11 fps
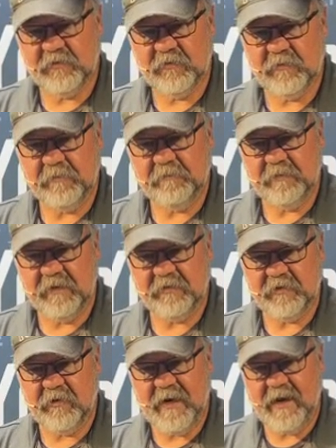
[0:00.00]
to
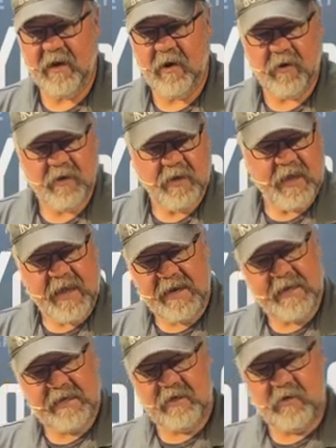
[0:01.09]
build your AR.
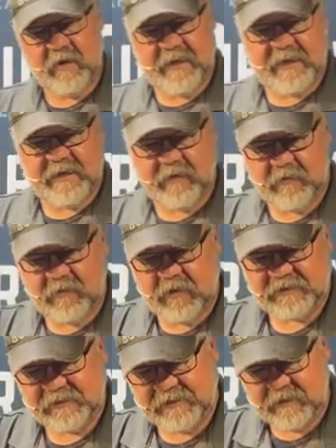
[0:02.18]
And and they don't
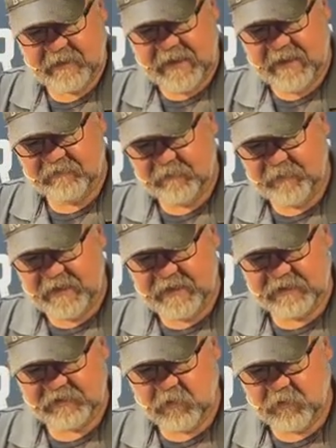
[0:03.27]
necessarily have to be
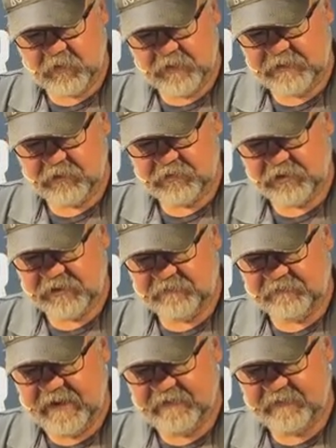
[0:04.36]
in this order. These are just
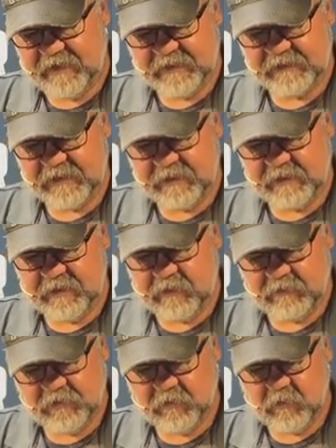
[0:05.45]
the 5 things that
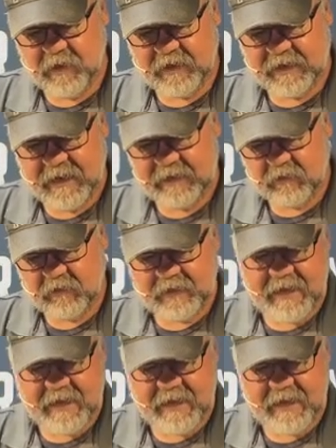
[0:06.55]
you want to kind of